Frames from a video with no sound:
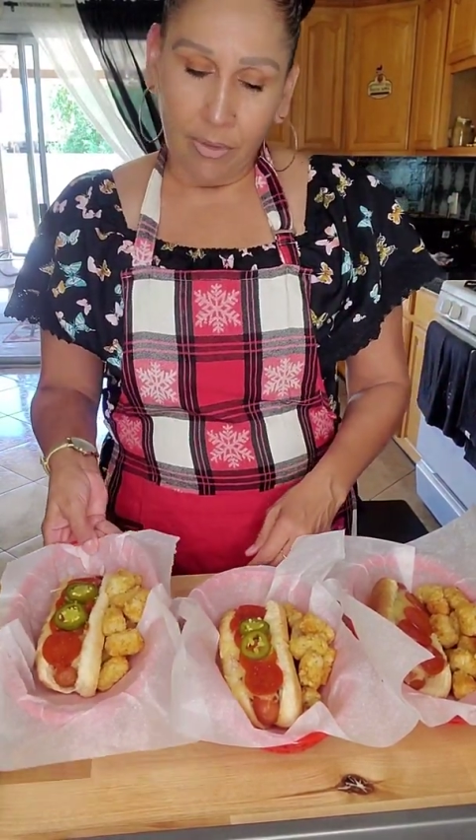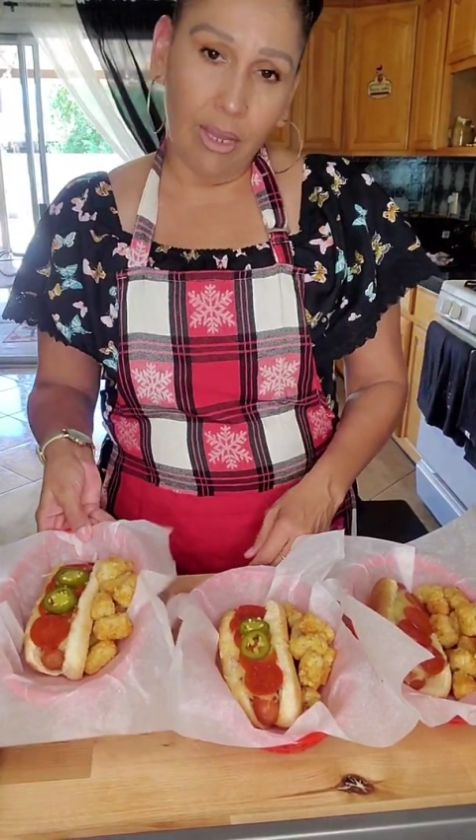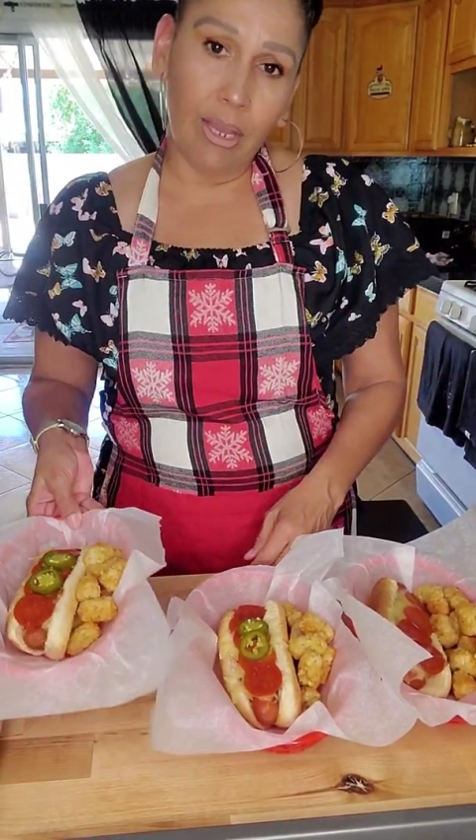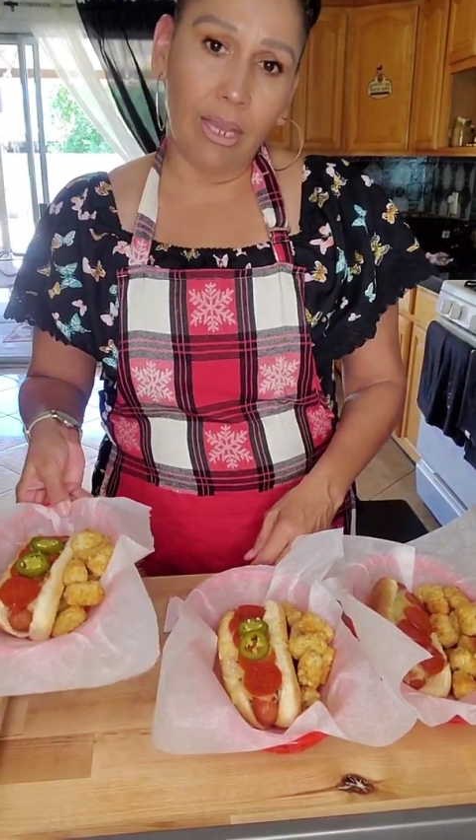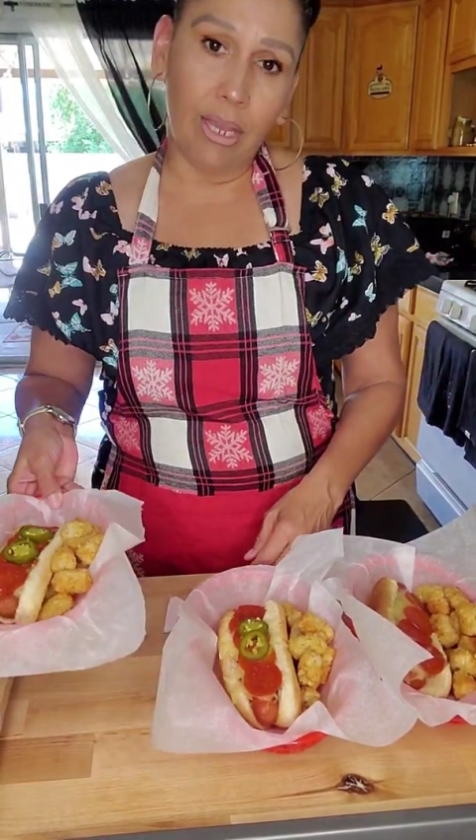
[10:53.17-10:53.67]

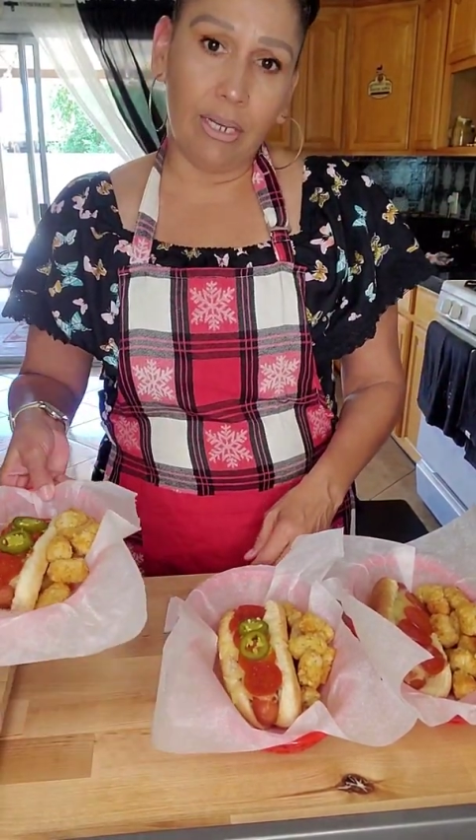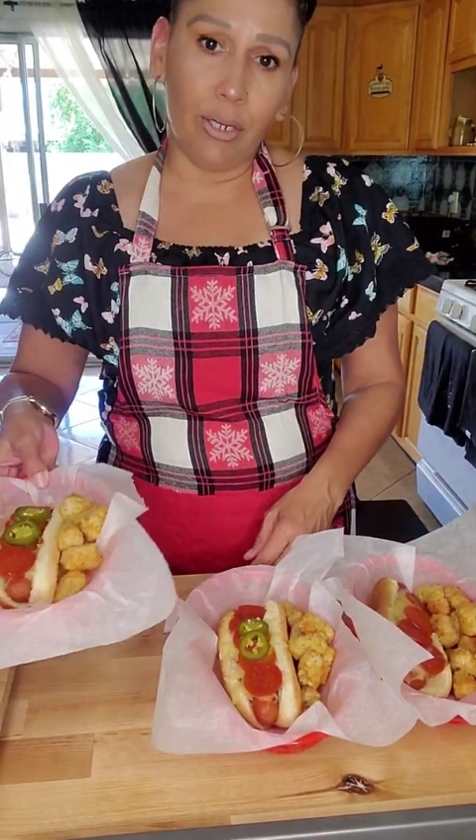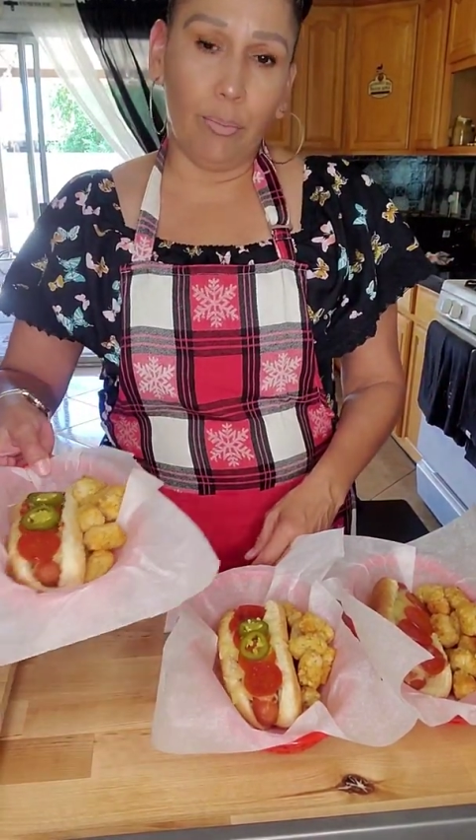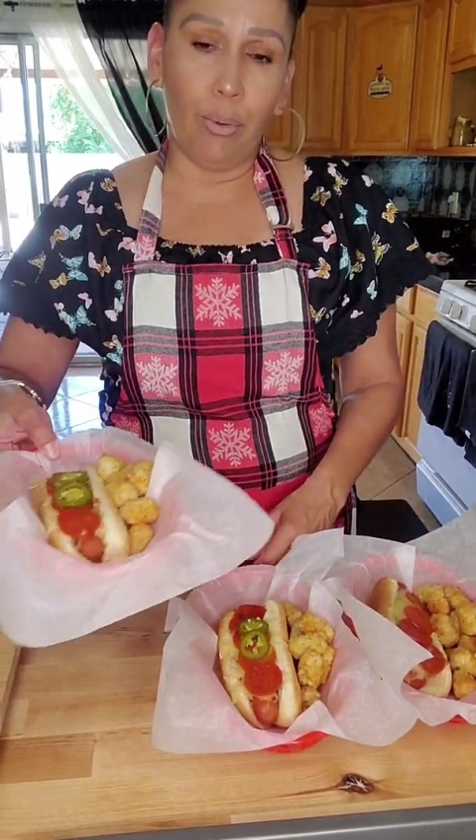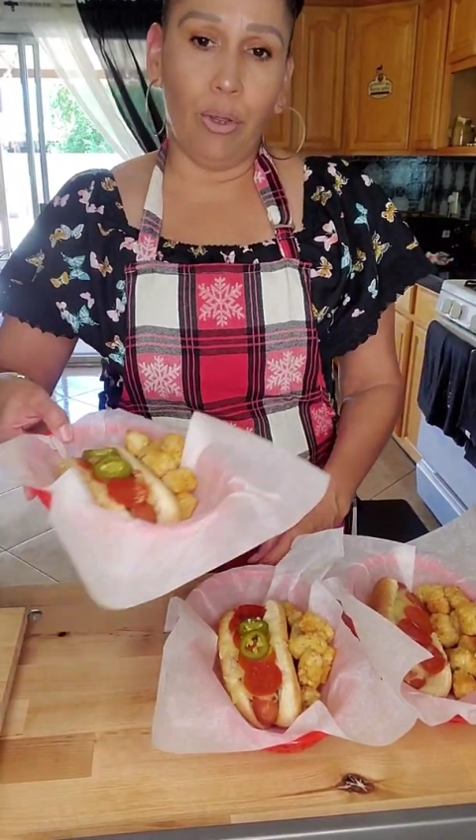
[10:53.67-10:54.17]
and
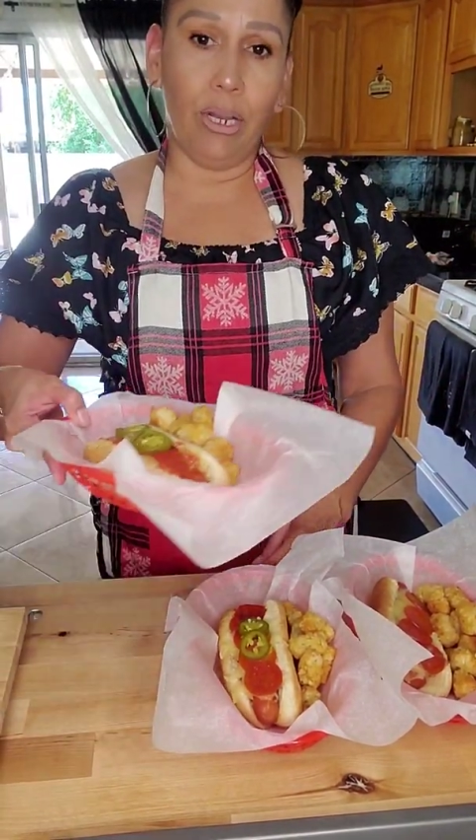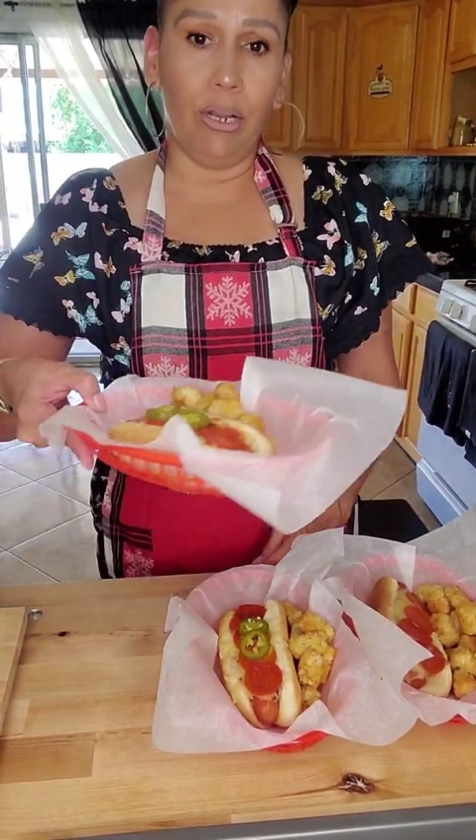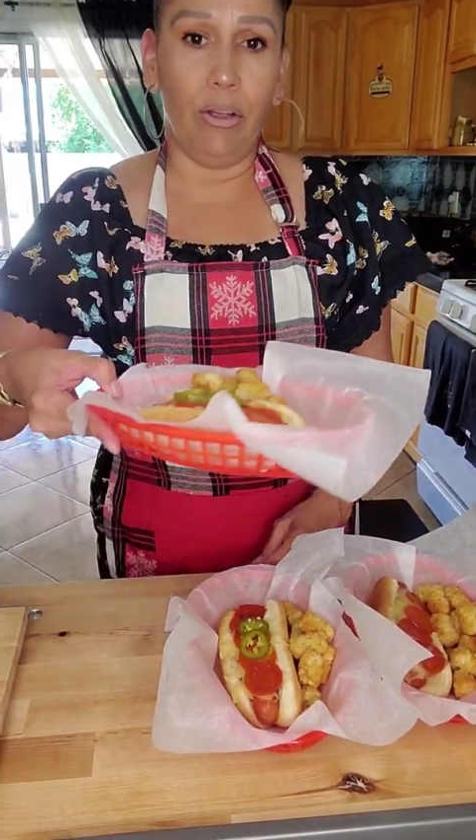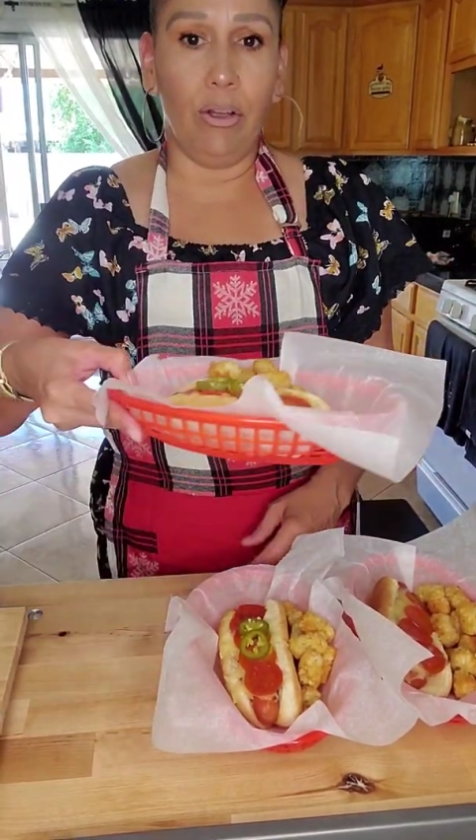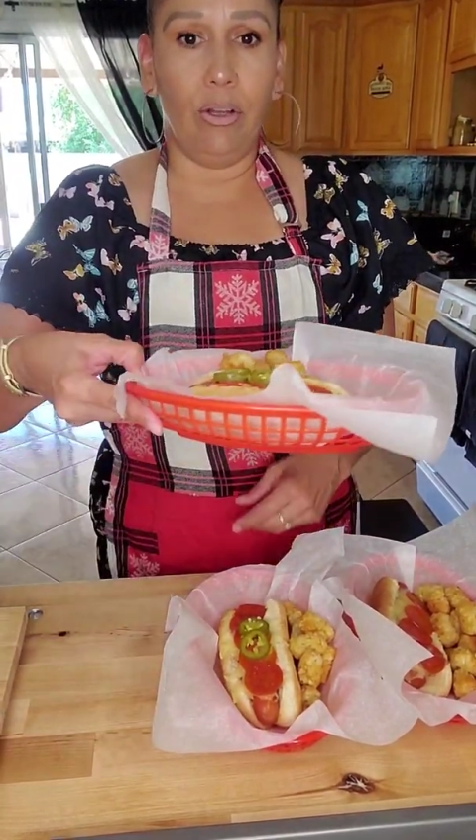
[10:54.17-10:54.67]
put
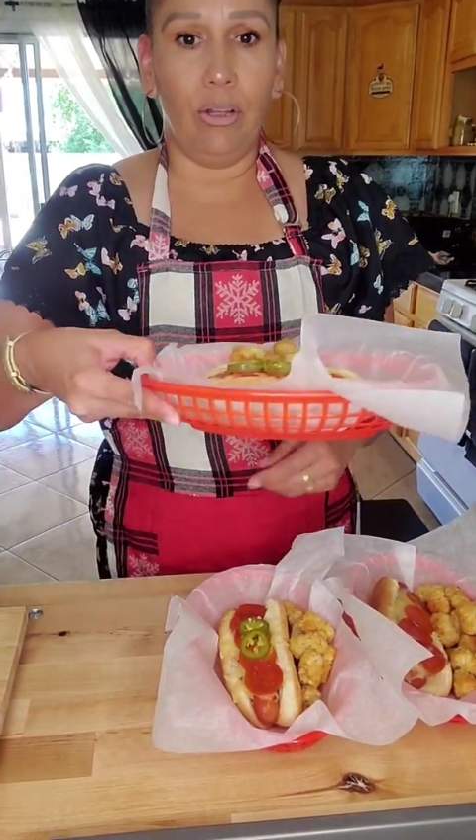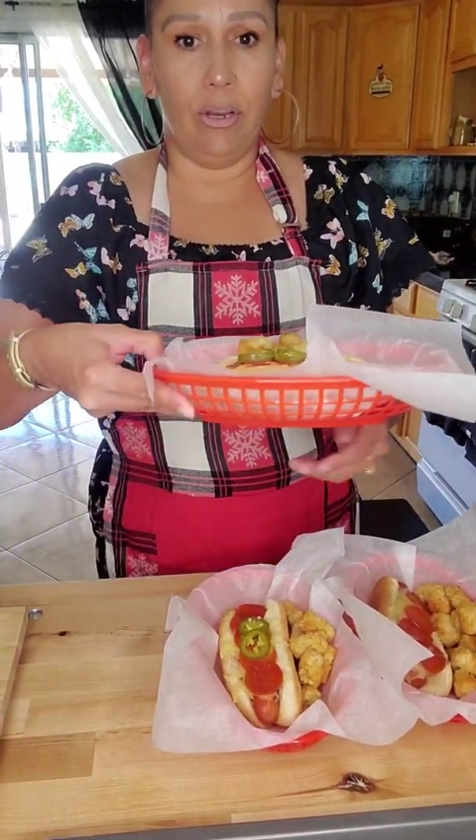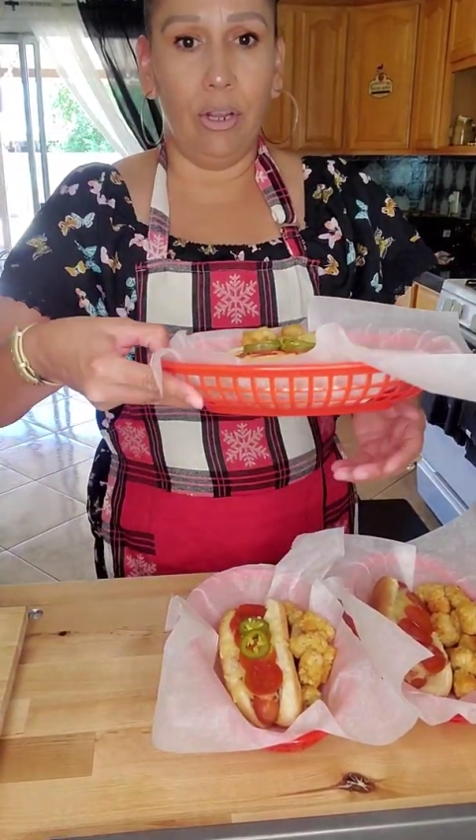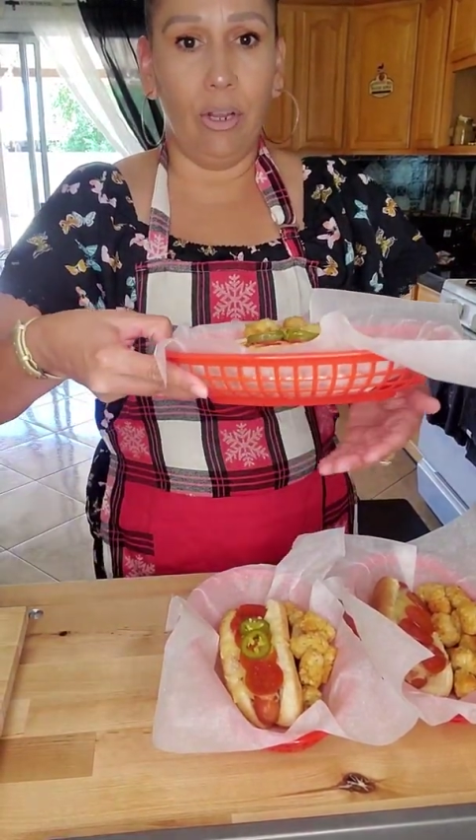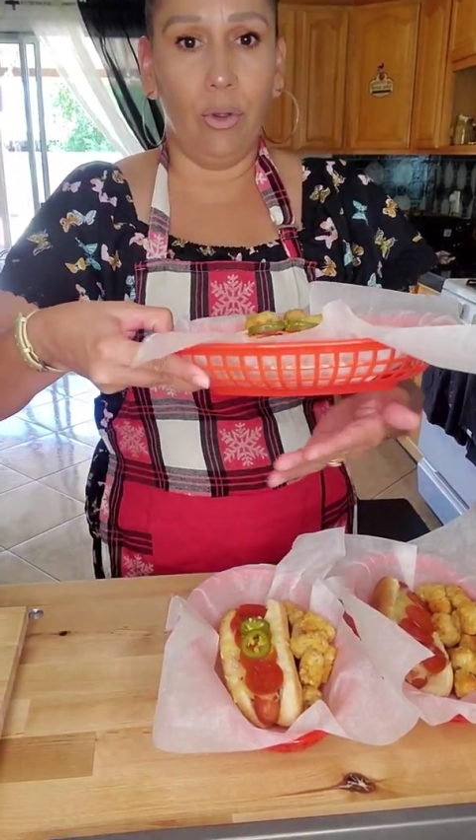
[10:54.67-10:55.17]
it on